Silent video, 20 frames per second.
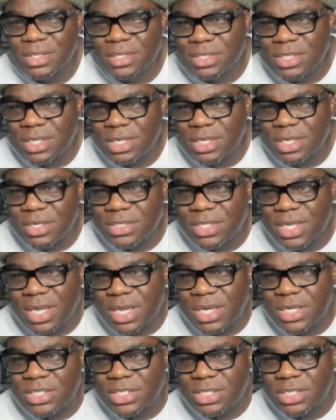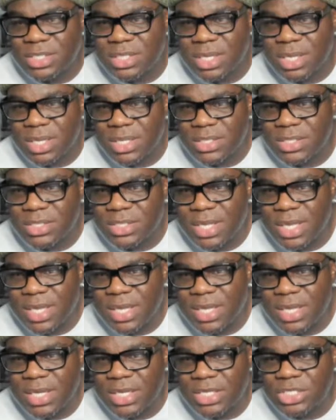See that stage
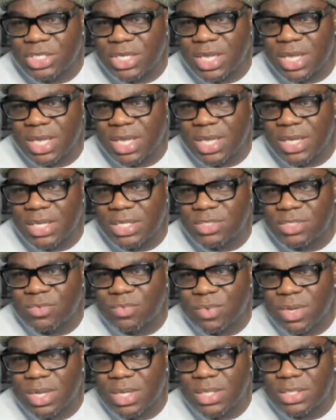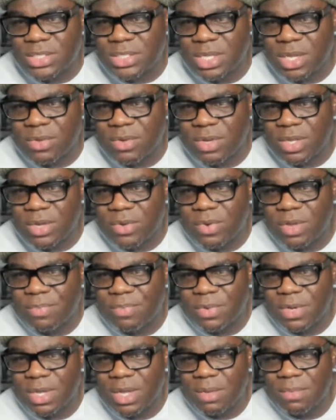stage haze one slowly
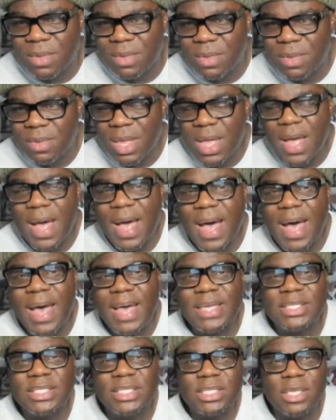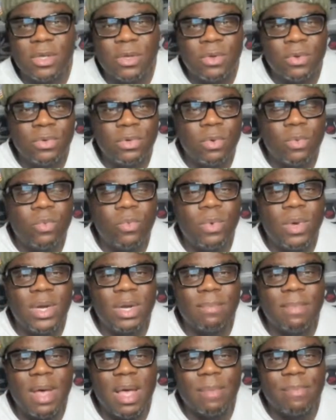creeping up. I sold one
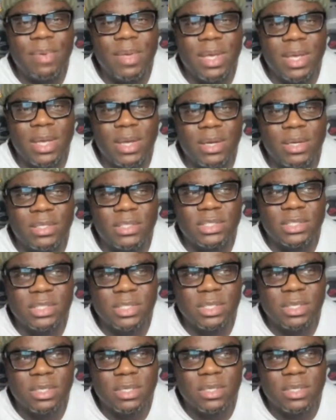of my pairs